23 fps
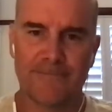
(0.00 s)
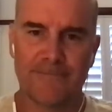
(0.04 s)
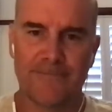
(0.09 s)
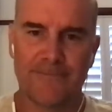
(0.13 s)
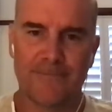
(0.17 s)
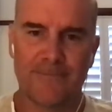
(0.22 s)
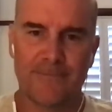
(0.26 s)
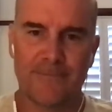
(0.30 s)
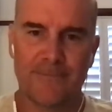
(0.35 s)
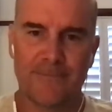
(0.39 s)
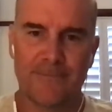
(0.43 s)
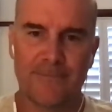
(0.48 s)

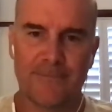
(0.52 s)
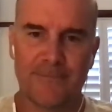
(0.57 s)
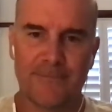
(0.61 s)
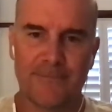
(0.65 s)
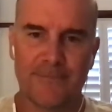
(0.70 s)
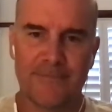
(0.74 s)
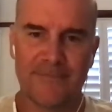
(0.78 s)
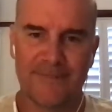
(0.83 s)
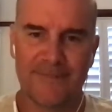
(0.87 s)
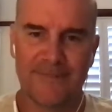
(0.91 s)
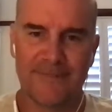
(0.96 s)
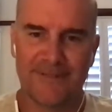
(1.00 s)
Yeah.
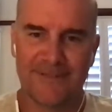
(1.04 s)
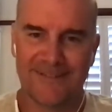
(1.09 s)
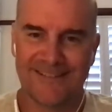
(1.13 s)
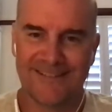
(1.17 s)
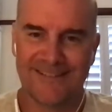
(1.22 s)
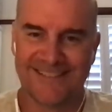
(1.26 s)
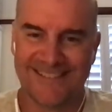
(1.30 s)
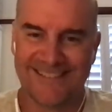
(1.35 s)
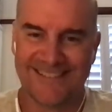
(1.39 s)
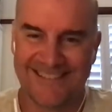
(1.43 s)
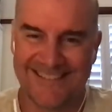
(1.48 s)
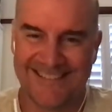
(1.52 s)

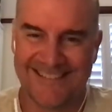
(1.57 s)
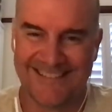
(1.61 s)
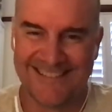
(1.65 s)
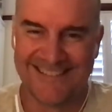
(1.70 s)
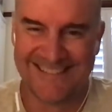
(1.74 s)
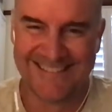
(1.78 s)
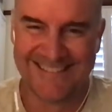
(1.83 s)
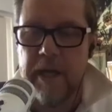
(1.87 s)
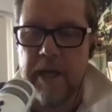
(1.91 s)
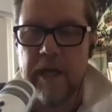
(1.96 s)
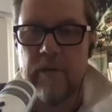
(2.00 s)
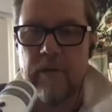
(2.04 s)
I normally
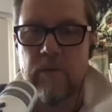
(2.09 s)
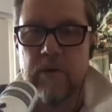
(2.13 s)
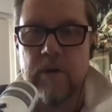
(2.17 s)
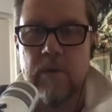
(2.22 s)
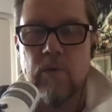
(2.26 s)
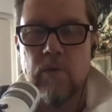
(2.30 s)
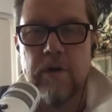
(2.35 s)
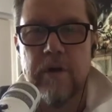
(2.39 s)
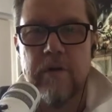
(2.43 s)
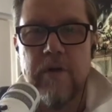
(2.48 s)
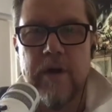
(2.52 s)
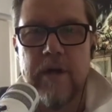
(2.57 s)
one on my
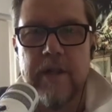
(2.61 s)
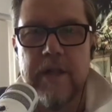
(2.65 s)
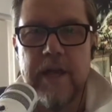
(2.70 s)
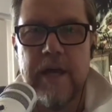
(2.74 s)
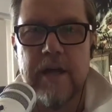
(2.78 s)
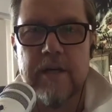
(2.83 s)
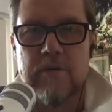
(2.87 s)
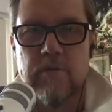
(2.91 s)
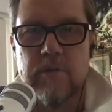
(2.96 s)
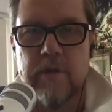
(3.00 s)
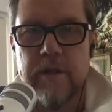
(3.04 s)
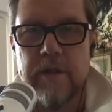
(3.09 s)
head when I'm walking
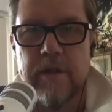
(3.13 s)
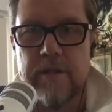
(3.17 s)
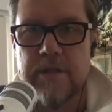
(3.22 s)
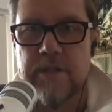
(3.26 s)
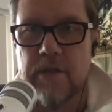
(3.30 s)
around the house,